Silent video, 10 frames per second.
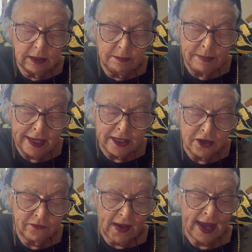
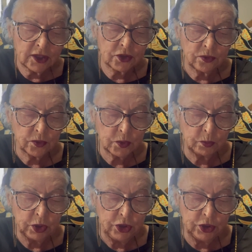manufacturers
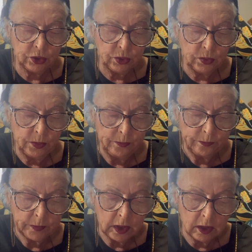would do,
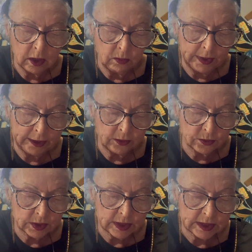oh wait,
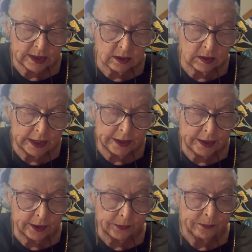there's a seal on it
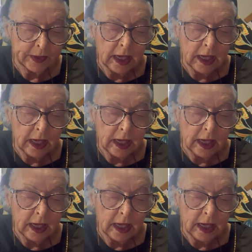here.